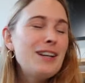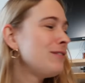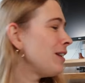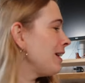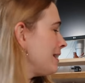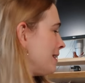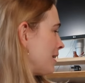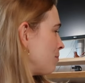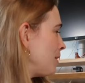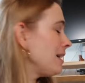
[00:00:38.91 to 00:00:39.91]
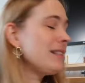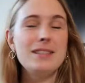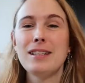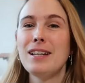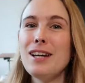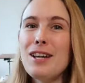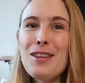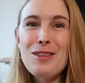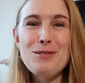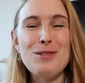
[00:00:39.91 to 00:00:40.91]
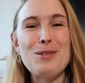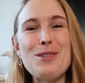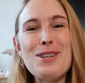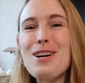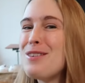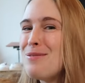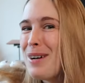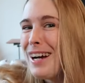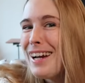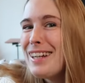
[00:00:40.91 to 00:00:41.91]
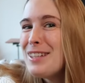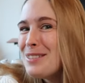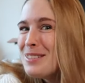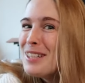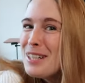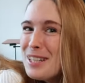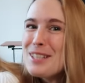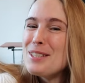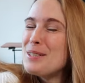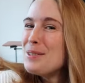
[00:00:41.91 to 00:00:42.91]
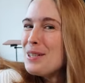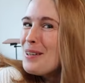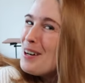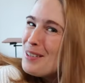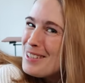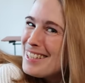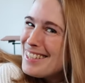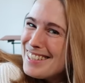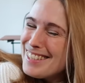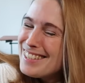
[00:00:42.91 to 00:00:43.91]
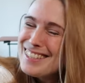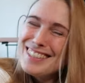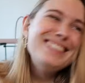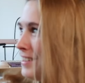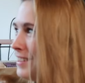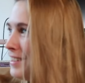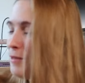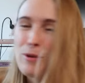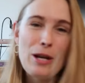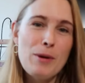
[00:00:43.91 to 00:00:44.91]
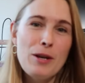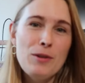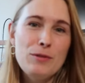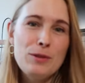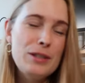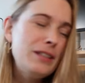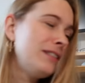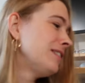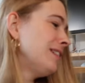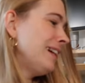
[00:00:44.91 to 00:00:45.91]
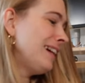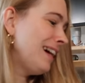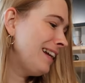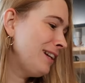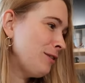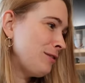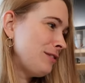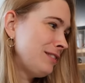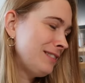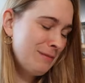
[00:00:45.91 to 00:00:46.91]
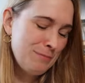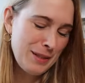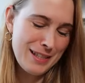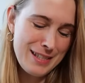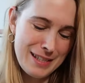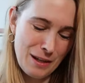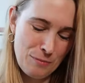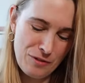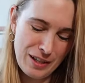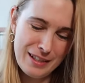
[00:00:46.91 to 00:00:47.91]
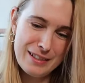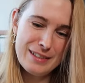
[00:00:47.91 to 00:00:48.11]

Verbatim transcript: a very aesthetic place. The floor of my new studio office. Why am I on the floor? I don't know. Because it's comfy.